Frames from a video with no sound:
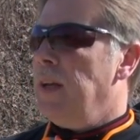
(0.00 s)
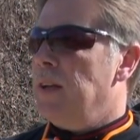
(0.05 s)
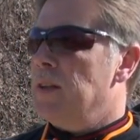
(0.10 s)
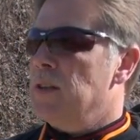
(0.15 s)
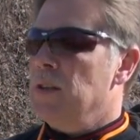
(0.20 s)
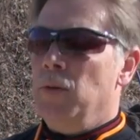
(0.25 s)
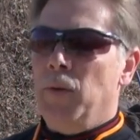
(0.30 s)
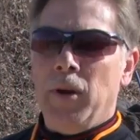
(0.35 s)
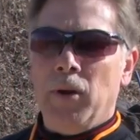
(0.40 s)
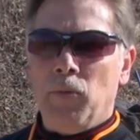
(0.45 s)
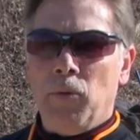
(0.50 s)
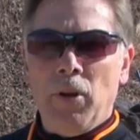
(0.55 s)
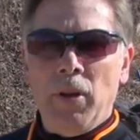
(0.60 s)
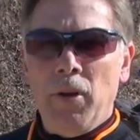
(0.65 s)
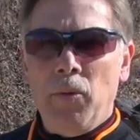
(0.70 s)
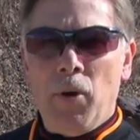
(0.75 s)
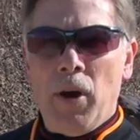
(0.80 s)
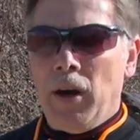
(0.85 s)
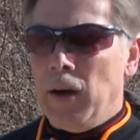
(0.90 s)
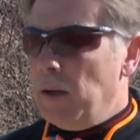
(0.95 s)
it's doing
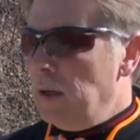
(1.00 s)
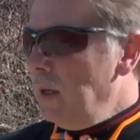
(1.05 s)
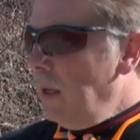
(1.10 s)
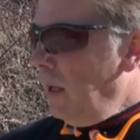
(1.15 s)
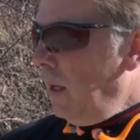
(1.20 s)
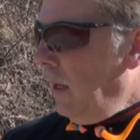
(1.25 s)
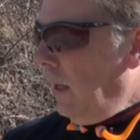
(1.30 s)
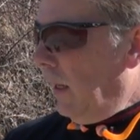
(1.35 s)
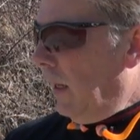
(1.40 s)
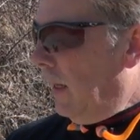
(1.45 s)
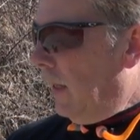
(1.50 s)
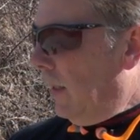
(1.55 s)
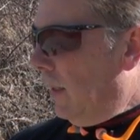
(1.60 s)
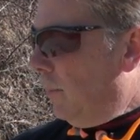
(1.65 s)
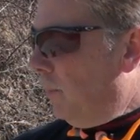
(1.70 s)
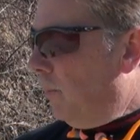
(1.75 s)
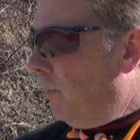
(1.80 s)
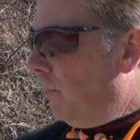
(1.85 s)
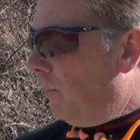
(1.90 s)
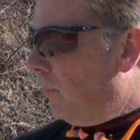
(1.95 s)
really well.
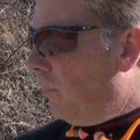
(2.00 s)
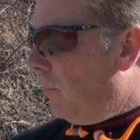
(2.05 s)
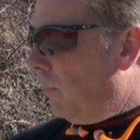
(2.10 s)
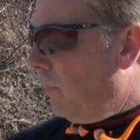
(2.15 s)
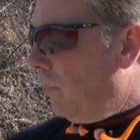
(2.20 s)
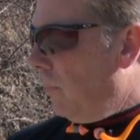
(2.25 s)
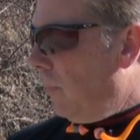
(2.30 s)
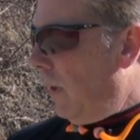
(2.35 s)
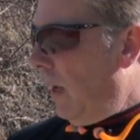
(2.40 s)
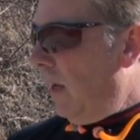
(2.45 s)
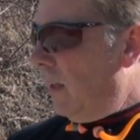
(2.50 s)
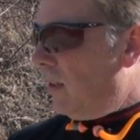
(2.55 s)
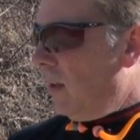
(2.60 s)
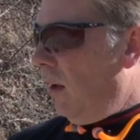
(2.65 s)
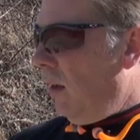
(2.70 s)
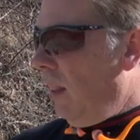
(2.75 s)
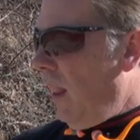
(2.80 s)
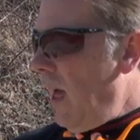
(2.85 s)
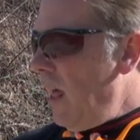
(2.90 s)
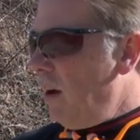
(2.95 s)
Um, it's a
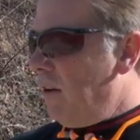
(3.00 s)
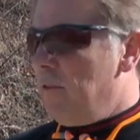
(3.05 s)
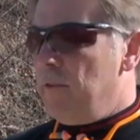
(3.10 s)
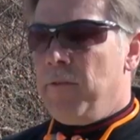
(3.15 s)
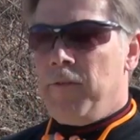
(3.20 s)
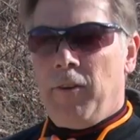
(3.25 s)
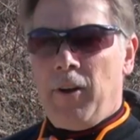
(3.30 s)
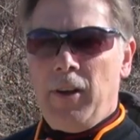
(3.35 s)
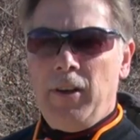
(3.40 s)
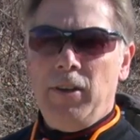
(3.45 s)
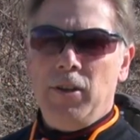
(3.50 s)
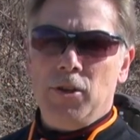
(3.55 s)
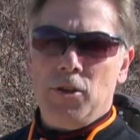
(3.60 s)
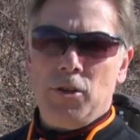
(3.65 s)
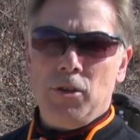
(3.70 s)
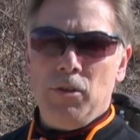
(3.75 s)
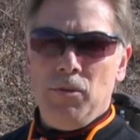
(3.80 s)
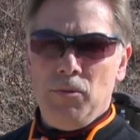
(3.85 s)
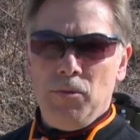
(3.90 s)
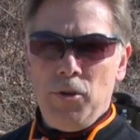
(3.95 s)
lot of fun to
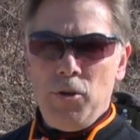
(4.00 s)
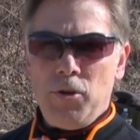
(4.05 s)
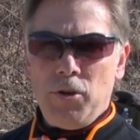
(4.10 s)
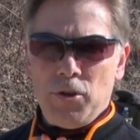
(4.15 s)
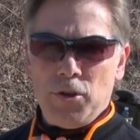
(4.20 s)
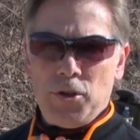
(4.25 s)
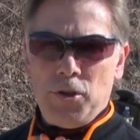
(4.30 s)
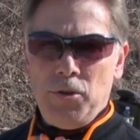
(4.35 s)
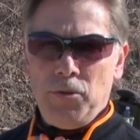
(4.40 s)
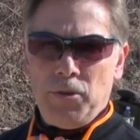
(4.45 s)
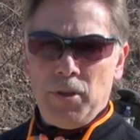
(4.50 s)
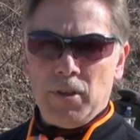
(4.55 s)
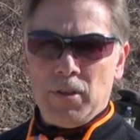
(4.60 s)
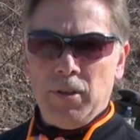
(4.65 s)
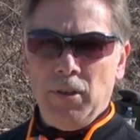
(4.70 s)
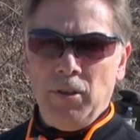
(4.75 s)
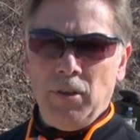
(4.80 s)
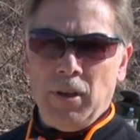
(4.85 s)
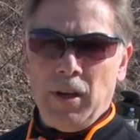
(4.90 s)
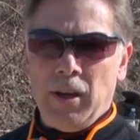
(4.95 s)
shoot. You can shoot
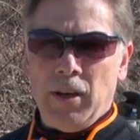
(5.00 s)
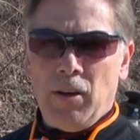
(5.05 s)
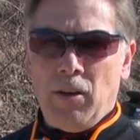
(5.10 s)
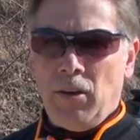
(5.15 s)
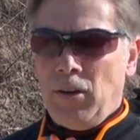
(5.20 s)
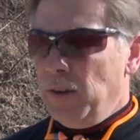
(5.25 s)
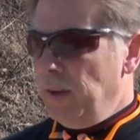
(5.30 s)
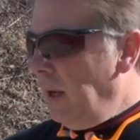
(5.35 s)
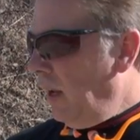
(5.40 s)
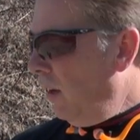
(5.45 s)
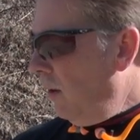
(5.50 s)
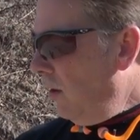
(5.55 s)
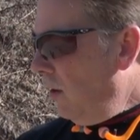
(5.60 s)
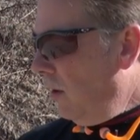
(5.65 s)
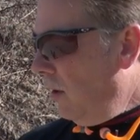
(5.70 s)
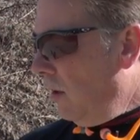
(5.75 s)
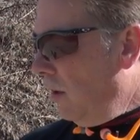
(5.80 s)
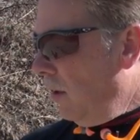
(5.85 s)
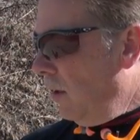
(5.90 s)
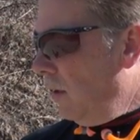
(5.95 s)
this little gun all day
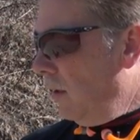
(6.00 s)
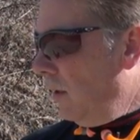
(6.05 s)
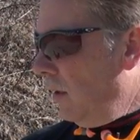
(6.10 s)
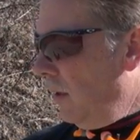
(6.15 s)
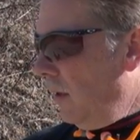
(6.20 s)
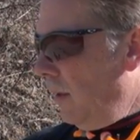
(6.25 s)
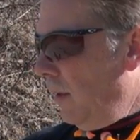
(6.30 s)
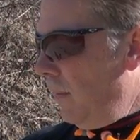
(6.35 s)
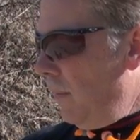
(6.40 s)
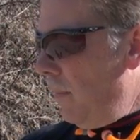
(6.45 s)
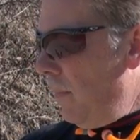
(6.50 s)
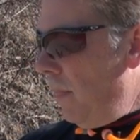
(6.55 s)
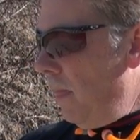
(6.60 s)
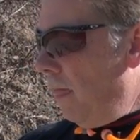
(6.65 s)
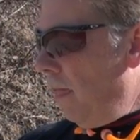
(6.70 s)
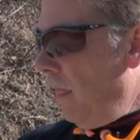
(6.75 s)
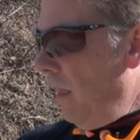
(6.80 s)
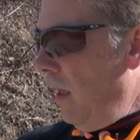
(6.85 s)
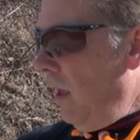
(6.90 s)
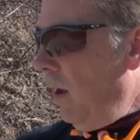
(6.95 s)
long,
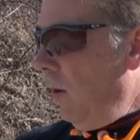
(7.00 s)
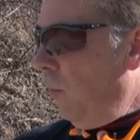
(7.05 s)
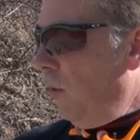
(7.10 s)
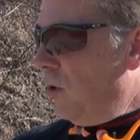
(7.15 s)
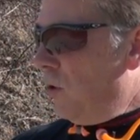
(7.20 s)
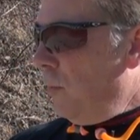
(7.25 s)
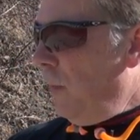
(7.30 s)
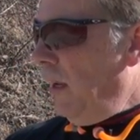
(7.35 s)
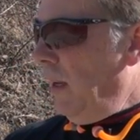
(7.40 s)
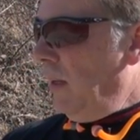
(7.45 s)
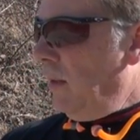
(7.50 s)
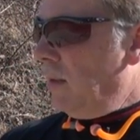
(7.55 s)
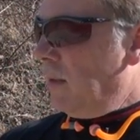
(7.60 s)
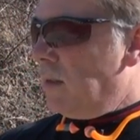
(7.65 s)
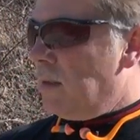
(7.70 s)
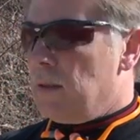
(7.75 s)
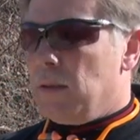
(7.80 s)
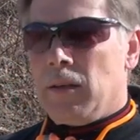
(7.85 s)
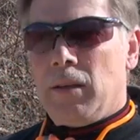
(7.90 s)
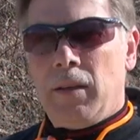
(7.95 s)
which
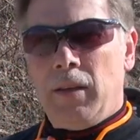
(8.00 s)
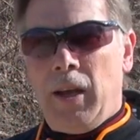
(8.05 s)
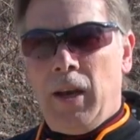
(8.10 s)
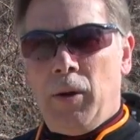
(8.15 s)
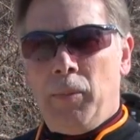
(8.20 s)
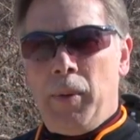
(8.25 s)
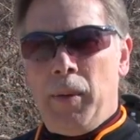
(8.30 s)
means you know